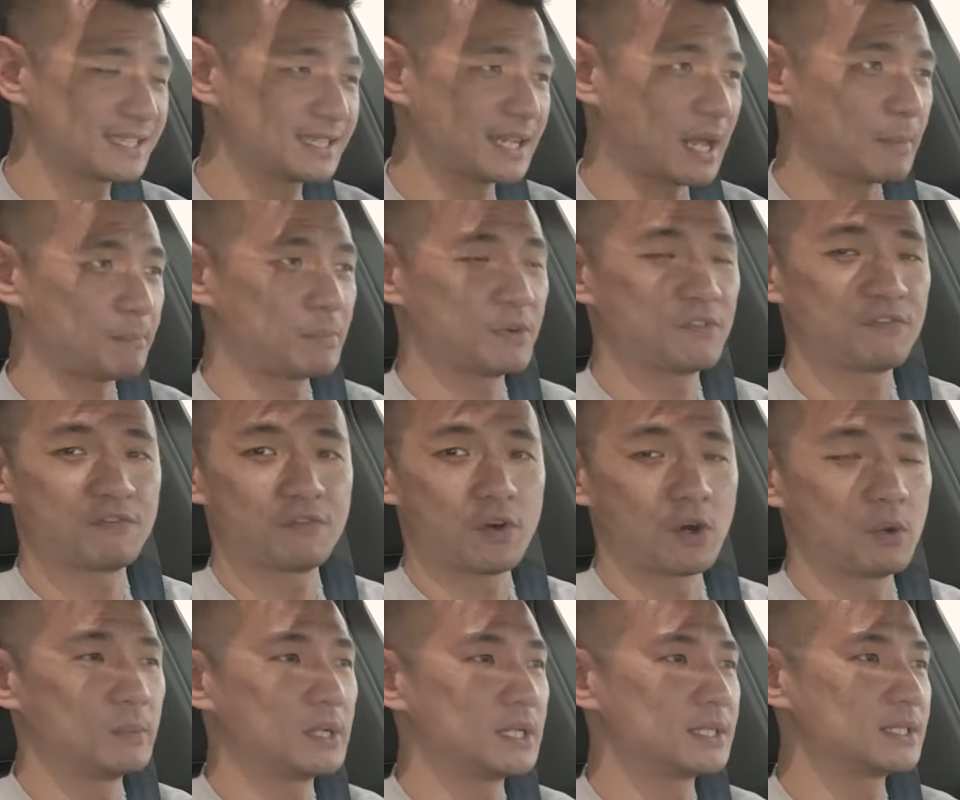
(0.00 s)
that
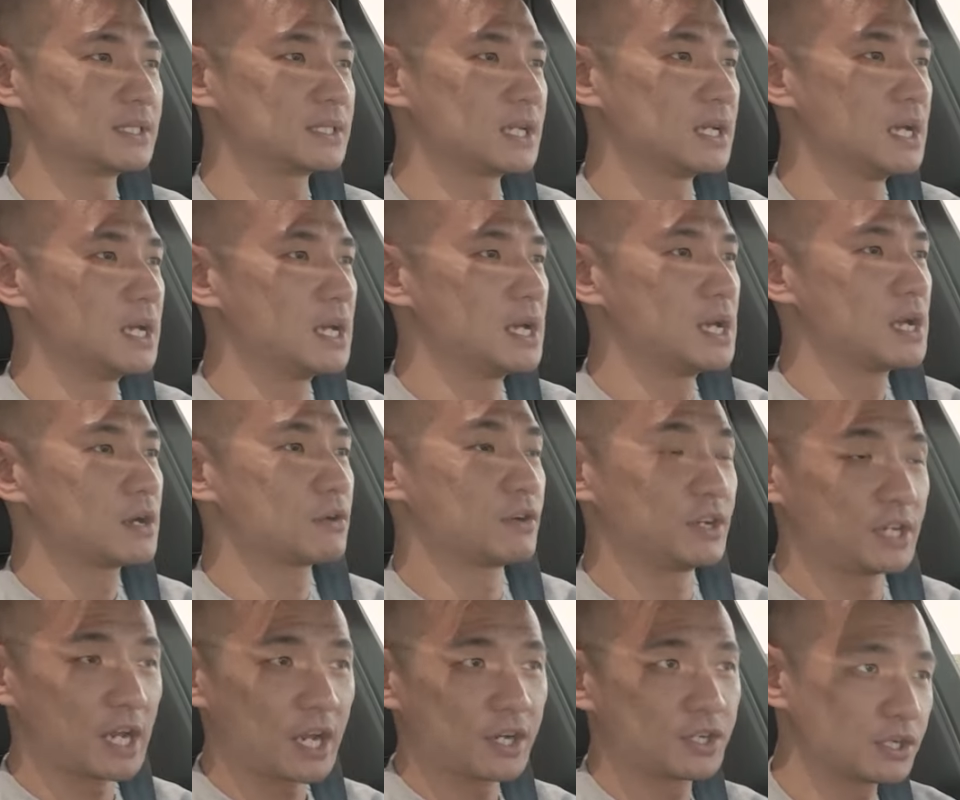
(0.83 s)
performance
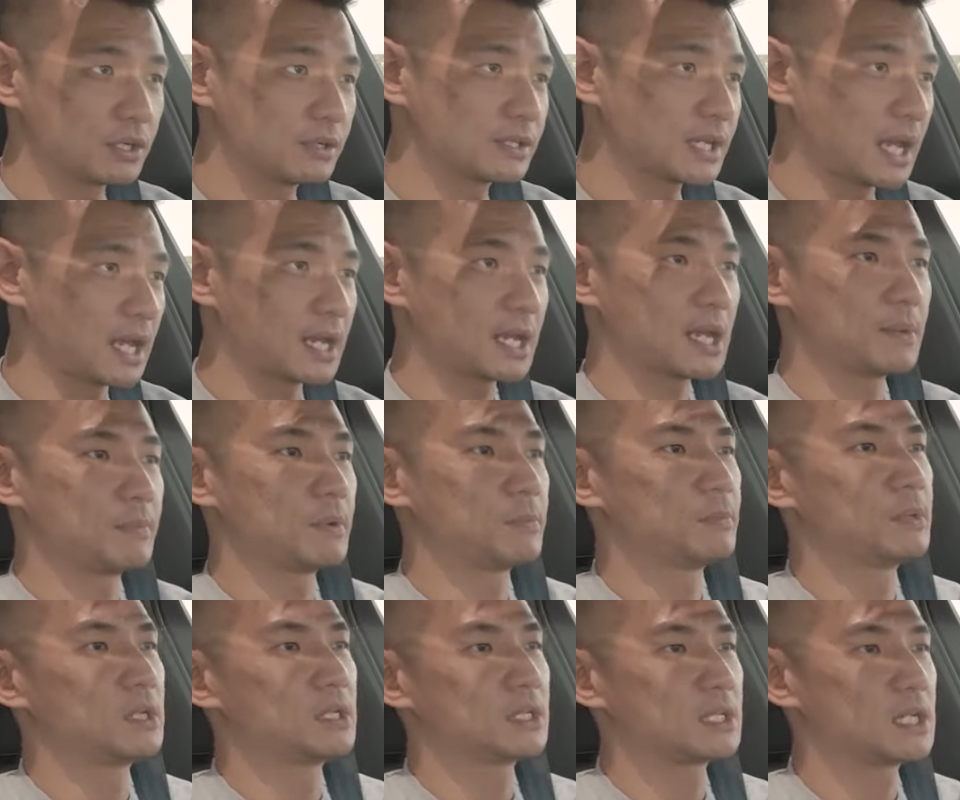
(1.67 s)
credentials and
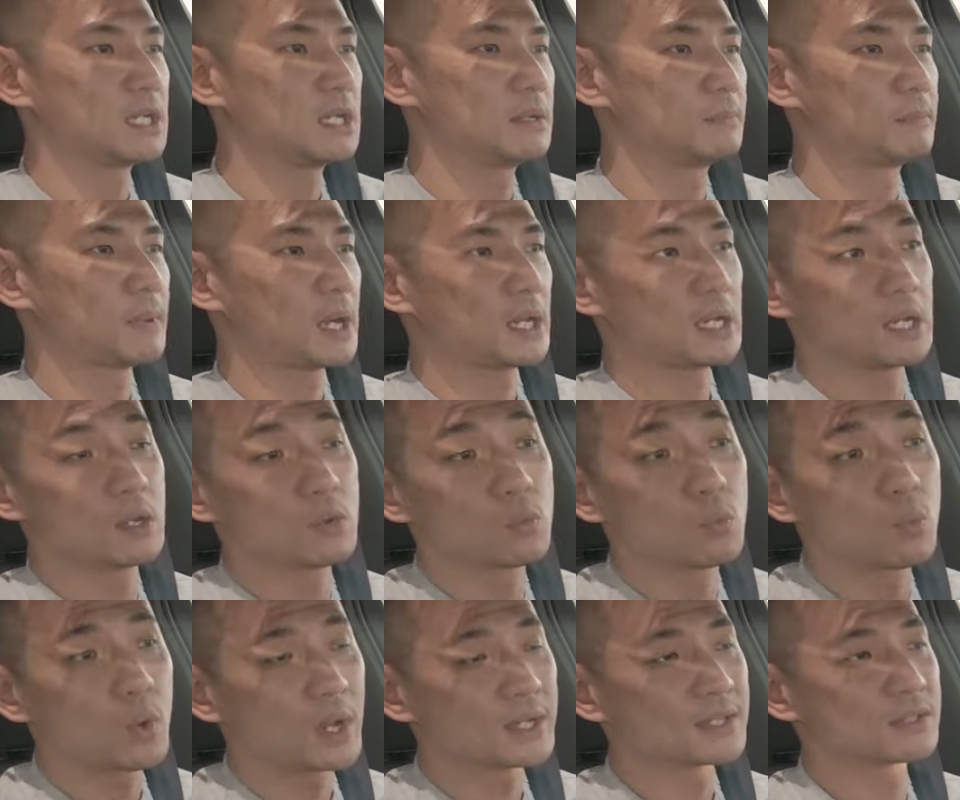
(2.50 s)
capability, but it
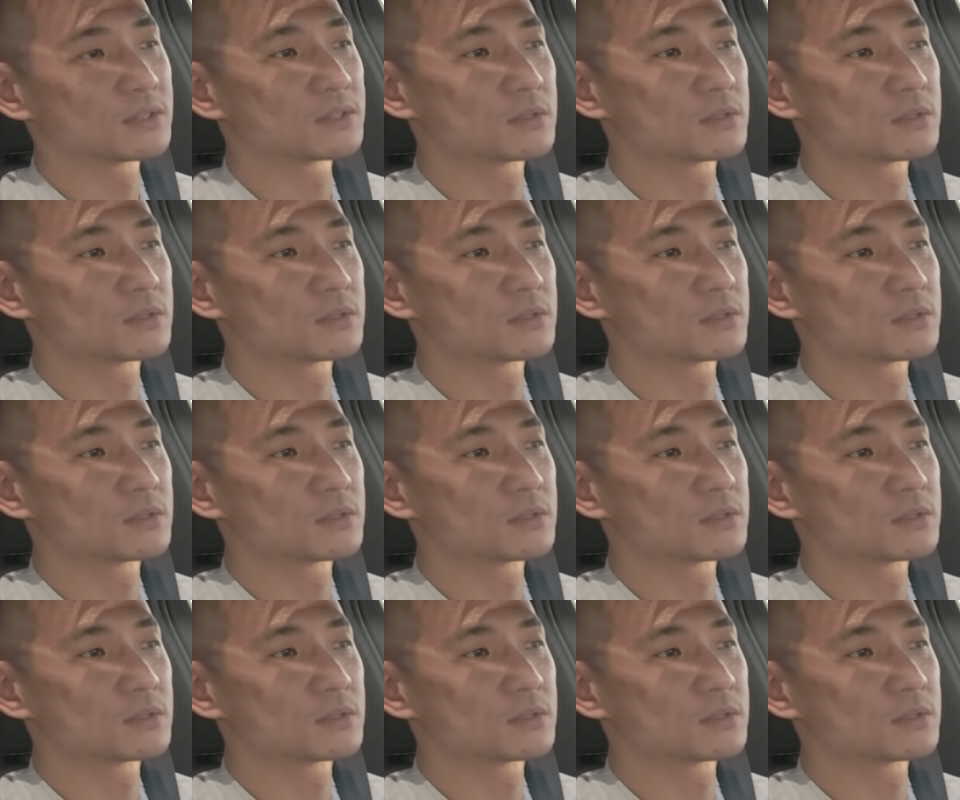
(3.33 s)
wants